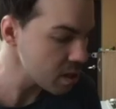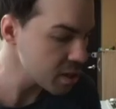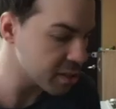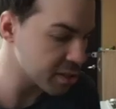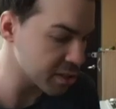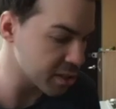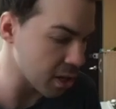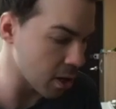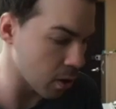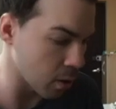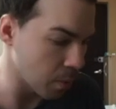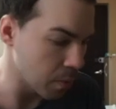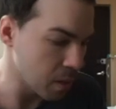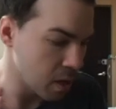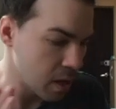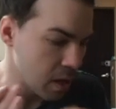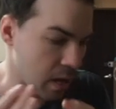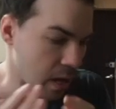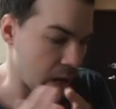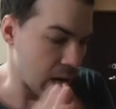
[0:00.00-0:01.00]
So,
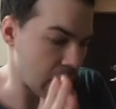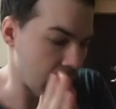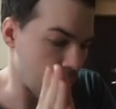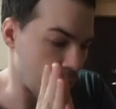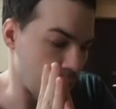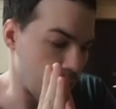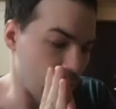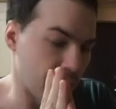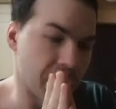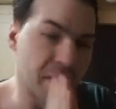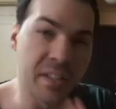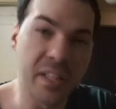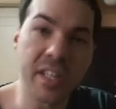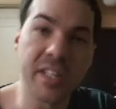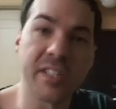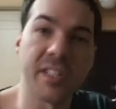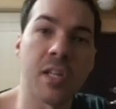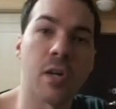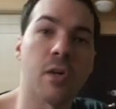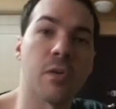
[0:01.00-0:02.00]

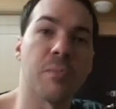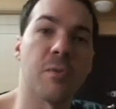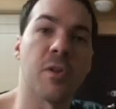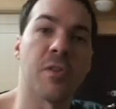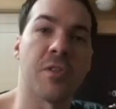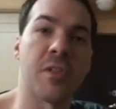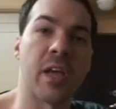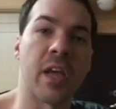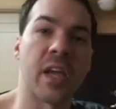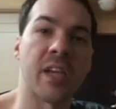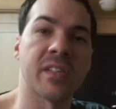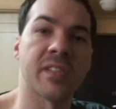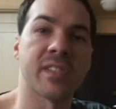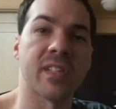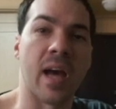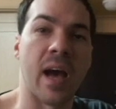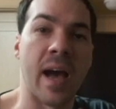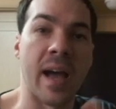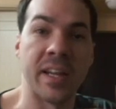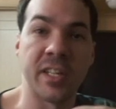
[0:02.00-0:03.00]
these notable things
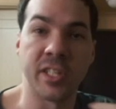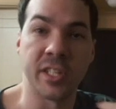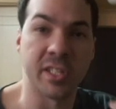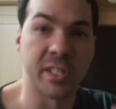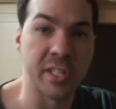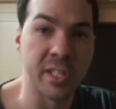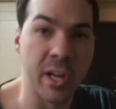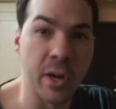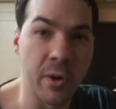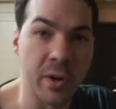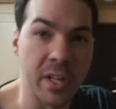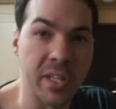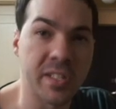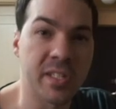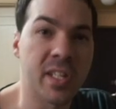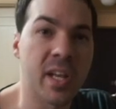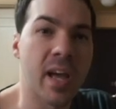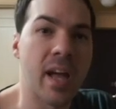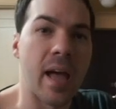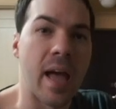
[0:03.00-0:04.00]
I just
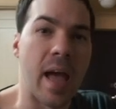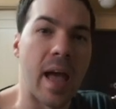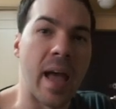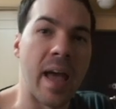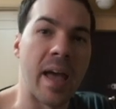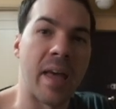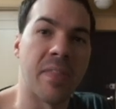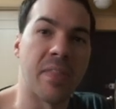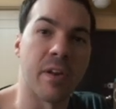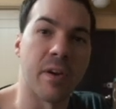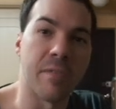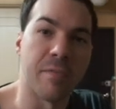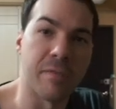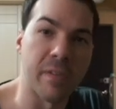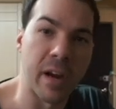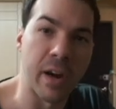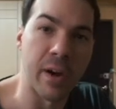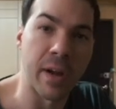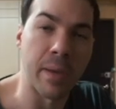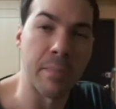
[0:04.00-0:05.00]
noticed, and they're
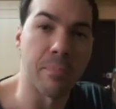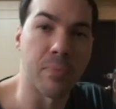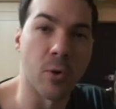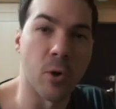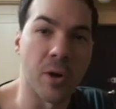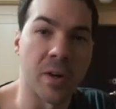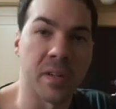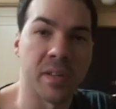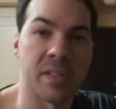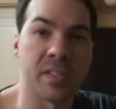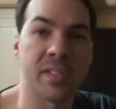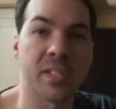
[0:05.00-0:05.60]
very important.